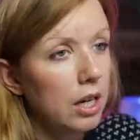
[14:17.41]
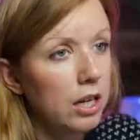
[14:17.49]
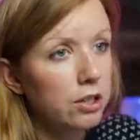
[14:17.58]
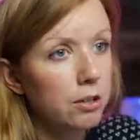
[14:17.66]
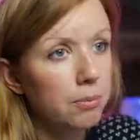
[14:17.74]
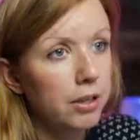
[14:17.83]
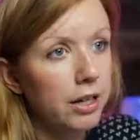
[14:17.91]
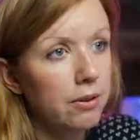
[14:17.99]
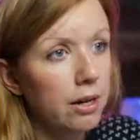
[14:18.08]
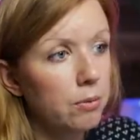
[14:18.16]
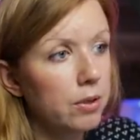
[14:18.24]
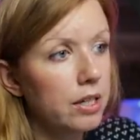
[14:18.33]
And you can play
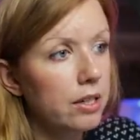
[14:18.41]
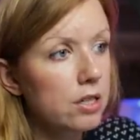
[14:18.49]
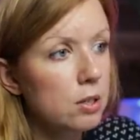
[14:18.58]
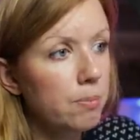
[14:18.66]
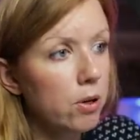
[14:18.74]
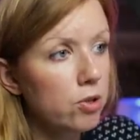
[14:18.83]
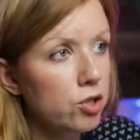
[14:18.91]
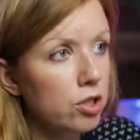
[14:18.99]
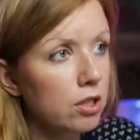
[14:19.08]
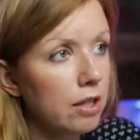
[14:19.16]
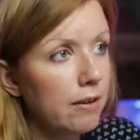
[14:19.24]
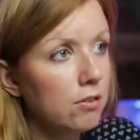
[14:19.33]
around with the
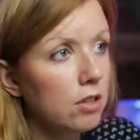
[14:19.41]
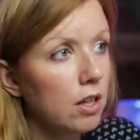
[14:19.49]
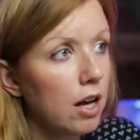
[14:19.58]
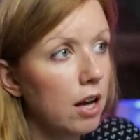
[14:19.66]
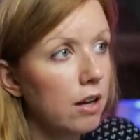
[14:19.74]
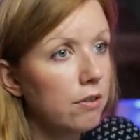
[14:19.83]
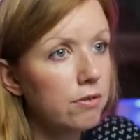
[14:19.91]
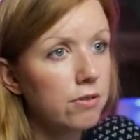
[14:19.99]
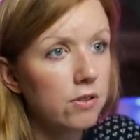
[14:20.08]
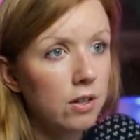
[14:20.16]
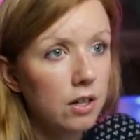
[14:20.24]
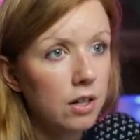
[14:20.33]
exposure level
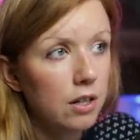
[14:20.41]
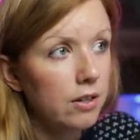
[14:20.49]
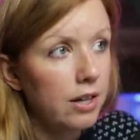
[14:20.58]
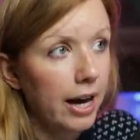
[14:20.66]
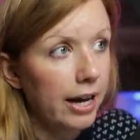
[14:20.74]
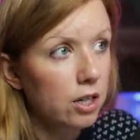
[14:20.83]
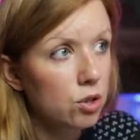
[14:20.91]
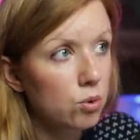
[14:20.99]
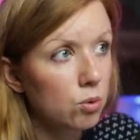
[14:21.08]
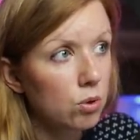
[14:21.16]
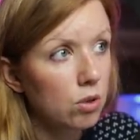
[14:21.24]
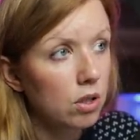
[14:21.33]
of the
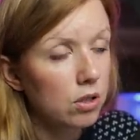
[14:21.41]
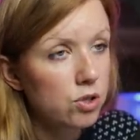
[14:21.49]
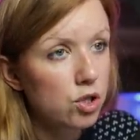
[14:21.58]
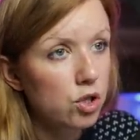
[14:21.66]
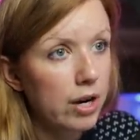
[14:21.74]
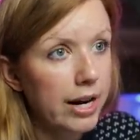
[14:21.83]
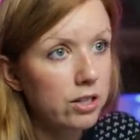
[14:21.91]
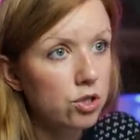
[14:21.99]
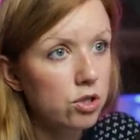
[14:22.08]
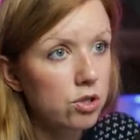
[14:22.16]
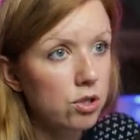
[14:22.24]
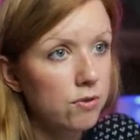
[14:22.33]
actual
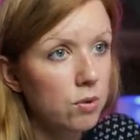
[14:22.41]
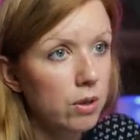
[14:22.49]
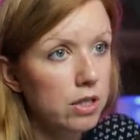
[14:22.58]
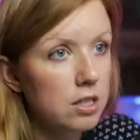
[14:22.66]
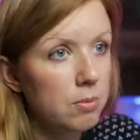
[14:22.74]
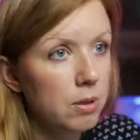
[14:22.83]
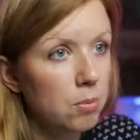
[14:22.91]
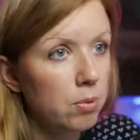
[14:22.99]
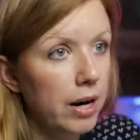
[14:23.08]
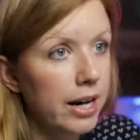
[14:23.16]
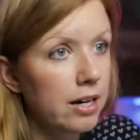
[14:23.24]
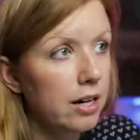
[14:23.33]
stretch. So if you want it to be
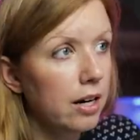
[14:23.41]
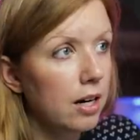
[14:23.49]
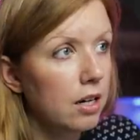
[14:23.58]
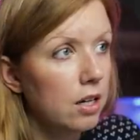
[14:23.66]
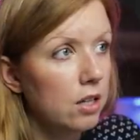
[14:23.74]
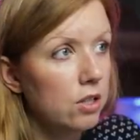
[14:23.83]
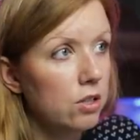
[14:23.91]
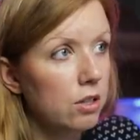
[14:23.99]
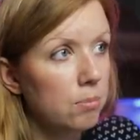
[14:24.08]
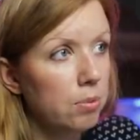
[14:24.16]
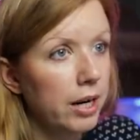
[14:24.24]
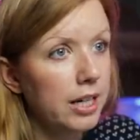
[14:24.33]
brighter, you
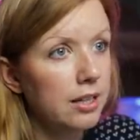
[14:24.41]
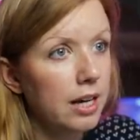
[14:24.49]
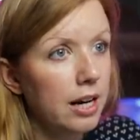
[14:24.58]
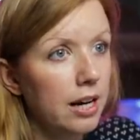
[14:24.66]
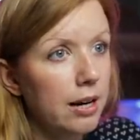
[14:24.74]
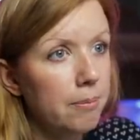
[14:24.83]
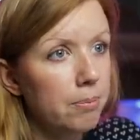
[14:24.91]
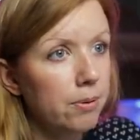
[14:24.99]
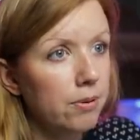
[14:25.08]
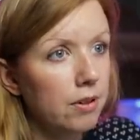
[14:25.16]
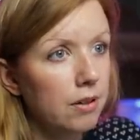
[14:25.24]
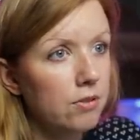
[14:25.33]
can brighten that up
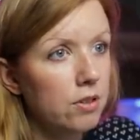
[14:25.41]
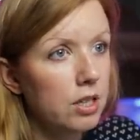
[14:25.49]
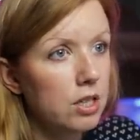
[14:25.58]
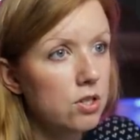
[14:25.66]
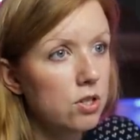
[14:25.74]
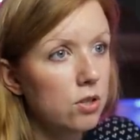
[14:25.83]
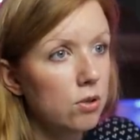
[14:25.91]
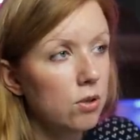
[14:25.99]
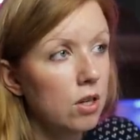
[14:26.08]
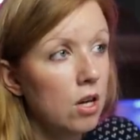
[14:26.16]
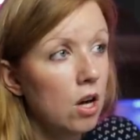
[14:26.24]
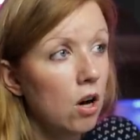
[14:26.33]
if you need
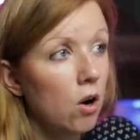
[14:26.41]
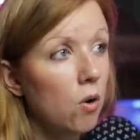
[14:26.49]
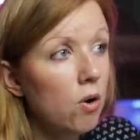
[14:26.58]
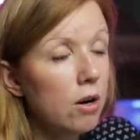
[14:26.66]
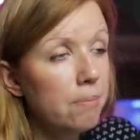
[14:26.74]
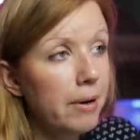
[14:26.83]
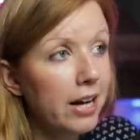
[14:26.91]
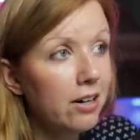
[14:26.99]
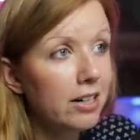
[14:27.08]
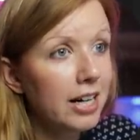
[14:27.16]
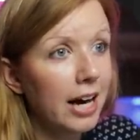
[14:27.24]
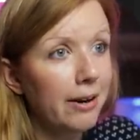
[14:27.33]
to. Or
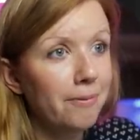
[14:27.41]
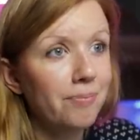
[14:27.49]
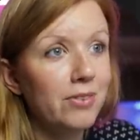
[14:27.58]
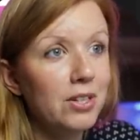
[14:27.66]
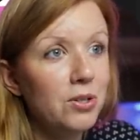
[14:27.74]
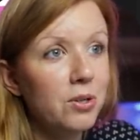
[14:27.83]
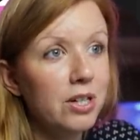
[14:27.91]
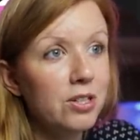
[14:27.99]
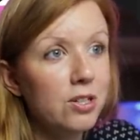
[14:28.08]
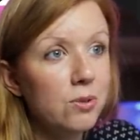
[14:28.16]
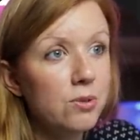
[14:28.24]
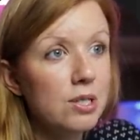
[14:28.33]
better yet, you
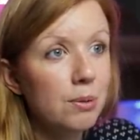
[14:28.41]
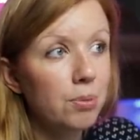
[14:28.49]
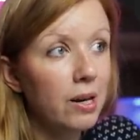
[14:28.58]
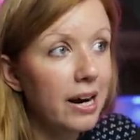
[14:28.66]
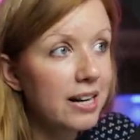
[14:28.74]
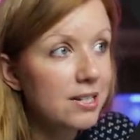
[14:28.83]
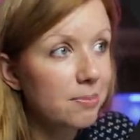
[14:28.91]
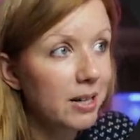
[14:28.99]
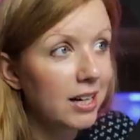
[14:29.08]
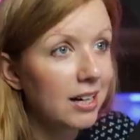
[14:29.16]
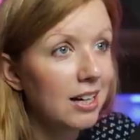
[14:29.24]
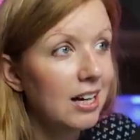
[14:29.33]
can choose Surprise
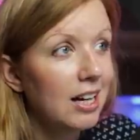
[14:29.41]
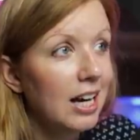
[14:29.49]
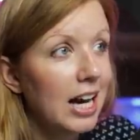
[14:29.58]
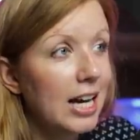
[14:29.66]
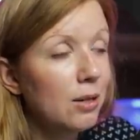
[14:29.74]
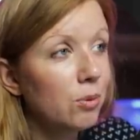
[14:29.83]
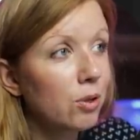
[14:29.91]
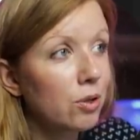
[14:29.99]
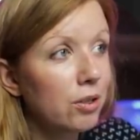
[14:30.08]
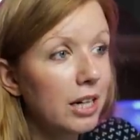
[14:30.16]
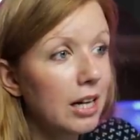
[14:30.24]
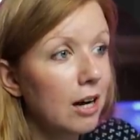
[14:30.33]
Me, and it will
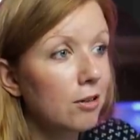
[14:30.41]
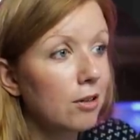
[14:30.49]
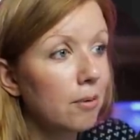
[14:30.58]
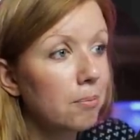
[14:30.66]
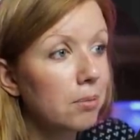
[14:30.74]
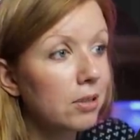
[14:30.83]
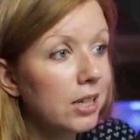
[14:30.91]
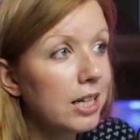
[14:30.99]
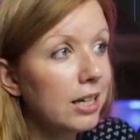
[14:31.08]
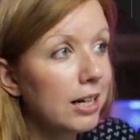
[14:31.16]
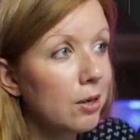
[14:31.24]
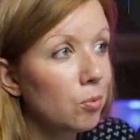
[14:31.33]
create a
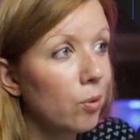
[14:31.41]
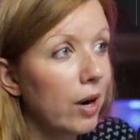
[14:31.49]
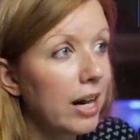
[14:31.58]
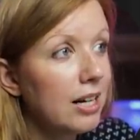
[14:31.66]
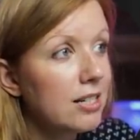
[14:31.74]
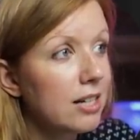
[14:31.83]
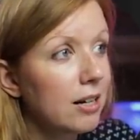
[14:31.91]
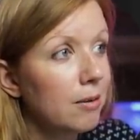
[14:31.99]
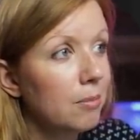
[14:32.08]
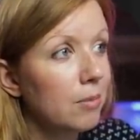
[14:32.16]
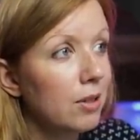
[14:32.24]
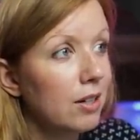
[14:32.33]
completely
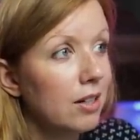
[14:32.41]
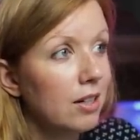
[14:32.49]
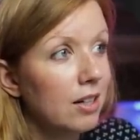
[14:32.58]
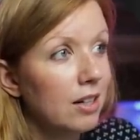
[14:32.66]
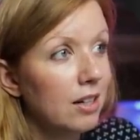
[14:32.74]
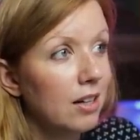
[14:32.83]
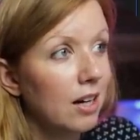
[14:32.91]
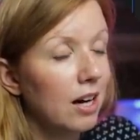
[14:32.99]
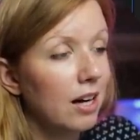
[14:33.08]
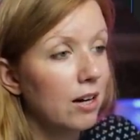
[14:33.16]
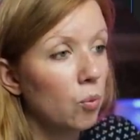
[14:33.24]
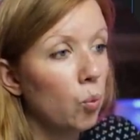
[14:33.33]
random
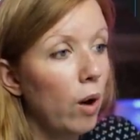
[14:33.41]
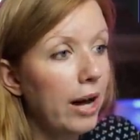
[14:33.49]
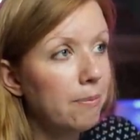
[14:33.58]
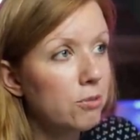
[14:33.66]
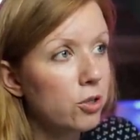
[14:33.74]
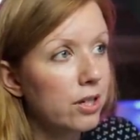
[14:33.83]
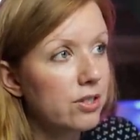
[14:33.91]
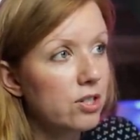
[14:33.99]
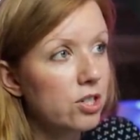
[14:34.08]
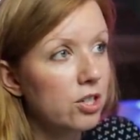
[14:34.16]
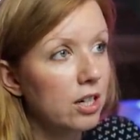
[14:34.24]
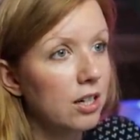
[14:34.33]
a wipe
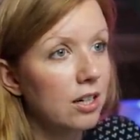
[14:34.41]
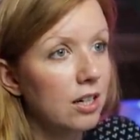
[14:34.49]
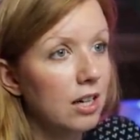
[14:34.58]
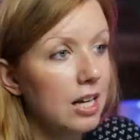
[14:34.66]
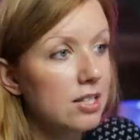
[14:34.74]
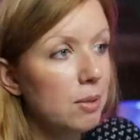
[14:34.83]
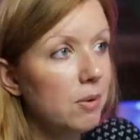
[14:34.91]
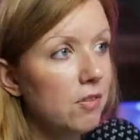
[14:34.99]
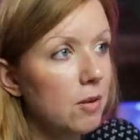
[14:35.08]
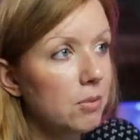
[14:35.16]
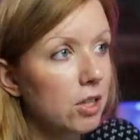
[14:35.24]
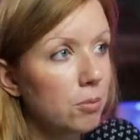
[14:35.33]
transition, and some of
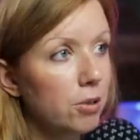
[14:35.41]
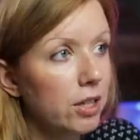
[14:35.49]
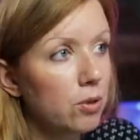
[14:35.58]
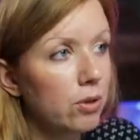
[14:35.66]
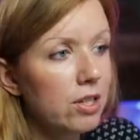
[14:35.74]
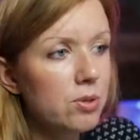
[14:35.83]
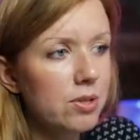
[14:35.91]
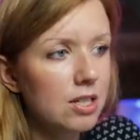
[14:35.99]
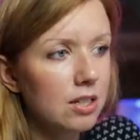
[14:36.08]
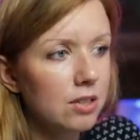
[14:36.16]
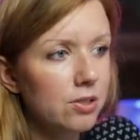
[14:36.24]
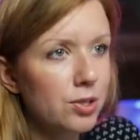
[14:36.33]
them look pretty cool. This one's
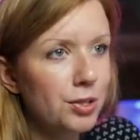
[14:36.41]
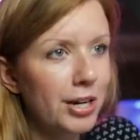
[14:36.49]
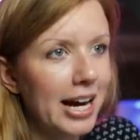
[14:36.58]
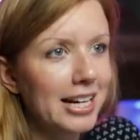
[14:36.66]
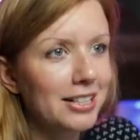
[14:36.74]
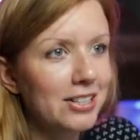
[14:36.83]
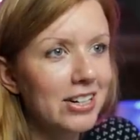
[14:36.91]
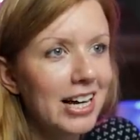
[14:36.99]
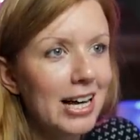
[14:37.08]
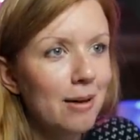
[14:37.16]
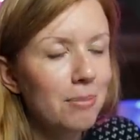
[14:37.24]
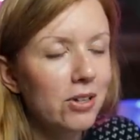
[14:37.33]
a little strange,
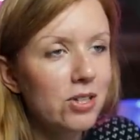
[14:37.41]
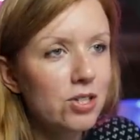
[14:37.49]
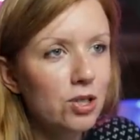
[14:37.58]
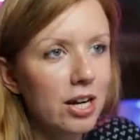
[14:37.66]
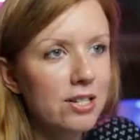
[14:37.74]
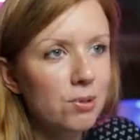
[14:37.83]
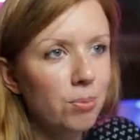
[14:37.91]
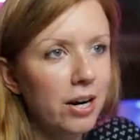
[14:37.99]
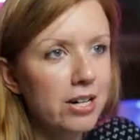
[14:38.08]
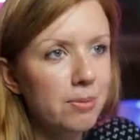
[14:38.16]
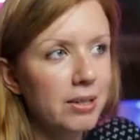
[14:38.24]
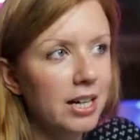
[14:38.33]
but let's try
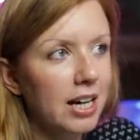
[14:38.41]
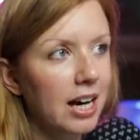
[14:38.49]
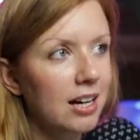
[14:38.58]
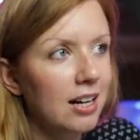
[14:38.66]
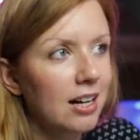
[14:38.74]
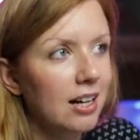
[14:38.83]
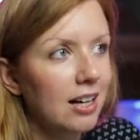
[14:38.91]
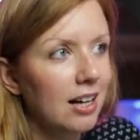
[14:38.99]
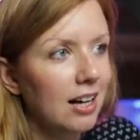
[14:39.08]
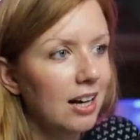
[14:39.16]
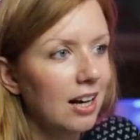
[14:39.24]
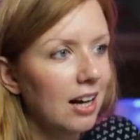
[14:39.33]
Surprise Me again,
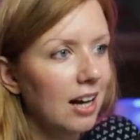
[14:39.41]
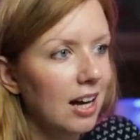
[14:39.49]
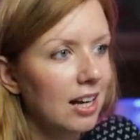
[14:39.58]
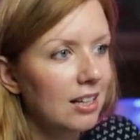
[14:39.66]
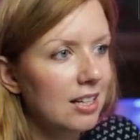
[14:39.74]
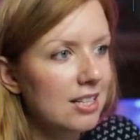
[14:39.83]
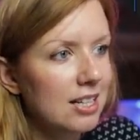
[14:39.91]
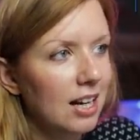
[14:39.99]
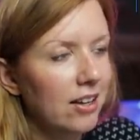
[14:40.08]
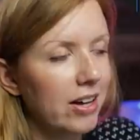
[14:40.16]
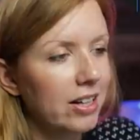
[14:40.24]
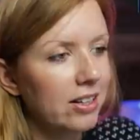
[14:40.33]
and let's see
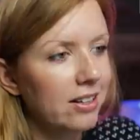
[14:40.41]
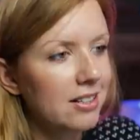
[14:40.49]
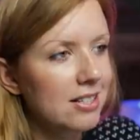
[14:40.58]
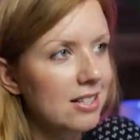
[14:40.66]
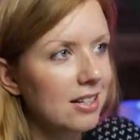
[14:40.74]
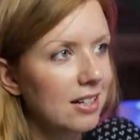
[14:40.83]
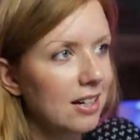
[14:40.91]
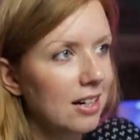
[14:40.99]
how that looks.